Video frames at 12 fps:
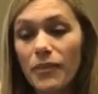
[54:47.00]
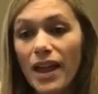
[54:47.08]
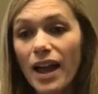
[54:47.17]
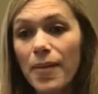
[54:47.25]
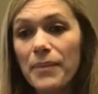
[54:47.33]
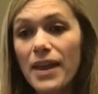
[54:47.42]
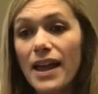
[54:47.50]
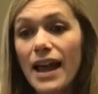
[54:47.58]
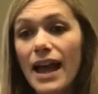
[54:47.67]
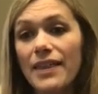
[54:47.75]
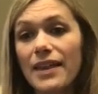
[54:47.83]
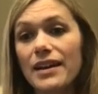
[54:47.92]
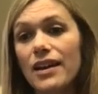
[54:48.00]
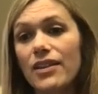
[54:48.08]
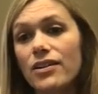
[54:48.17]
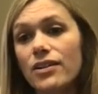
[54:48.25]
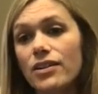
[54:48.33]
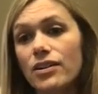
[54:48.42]
And then
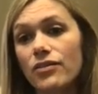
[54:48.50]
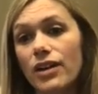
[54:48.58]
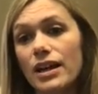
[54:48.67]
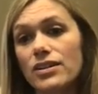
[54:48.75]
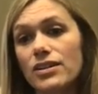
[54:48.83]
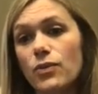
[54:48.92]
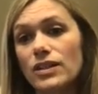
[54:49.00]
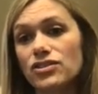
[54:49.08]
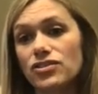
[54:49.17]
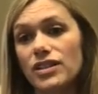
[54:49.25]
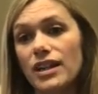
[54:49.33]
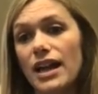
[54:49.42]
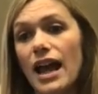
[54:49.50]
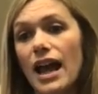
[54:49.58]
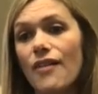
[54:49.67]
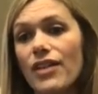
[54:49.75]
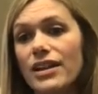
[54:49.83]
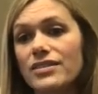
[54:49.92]
another great question that I
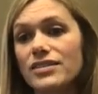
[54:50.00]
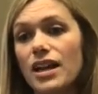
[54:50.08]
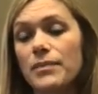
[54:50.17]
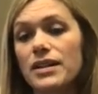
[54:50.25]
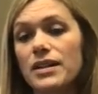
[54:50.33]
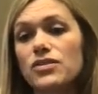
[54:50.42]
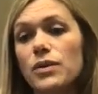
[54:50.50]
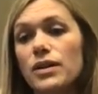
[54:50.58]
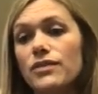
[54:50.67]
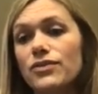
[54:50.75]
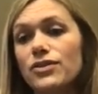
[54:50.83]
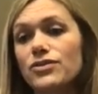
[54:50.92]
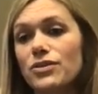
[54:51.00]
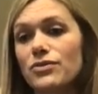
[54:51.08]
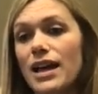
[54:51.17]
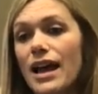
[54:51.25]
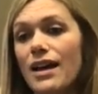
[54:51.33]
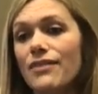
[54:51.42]
have that has come in is, what if you
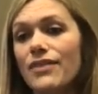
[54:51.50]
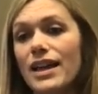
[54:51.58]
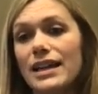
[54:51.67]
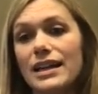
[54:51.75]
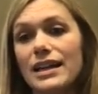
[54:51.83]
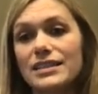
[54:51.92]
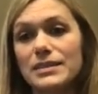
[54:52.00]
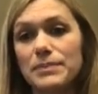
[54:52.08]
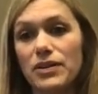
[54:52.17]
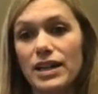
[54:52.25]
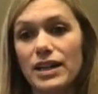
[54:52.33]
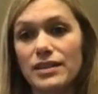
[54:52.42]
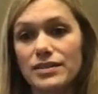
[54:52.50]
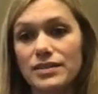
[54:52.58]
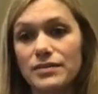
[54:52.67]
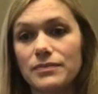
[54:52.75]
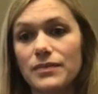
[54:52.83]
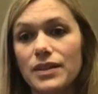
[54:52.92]
don't have any
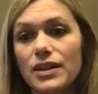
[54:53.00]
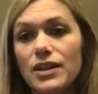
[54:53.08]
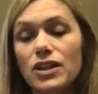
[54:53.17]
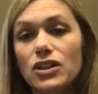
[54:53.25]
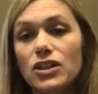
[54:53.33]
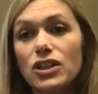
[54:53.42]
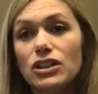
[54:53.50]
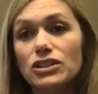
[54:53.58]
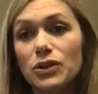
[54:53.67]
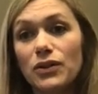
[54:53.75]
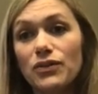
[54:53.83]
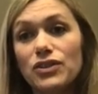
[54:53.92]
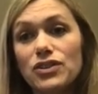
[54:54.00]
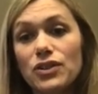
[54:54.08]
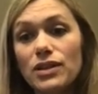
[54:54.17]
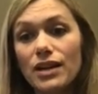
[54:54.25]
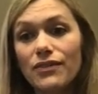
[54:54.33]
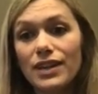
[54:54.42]
experience? So if you
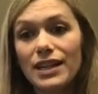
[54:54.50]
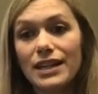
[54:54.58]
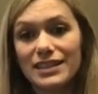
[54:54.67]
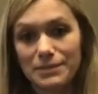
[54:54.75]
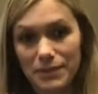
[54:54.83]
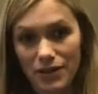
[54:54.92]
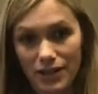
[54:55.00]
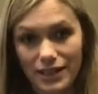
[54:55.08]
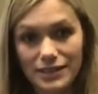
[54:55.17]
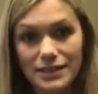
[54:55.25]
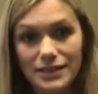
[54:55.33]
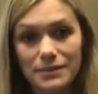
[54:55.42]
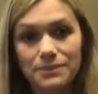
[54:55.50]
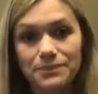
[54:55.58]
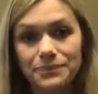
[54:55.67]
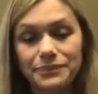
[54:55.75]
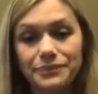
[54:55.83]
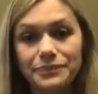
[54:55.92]
don't have any experience,
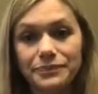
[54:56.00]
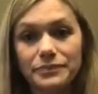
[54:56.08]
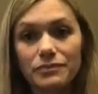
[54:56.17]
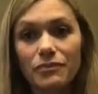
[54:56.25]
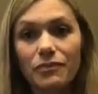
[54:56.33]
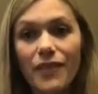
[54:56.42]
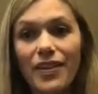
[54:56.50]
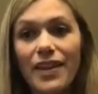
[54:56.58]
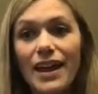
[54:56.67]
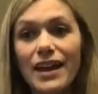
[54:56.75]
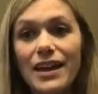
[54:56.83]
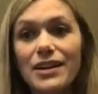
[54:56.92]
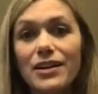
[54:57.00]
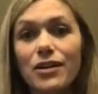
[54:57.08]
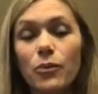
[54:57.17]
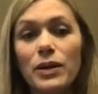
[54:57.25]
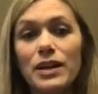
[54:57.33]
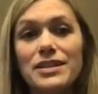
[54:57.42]
then
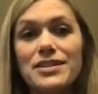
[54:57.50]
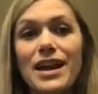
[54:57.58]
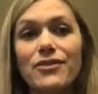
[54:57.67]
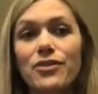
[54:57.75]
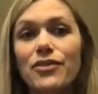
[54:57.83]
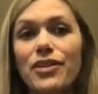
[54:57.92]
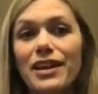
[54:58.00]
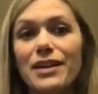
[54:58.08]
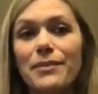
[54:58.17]
we need to have you think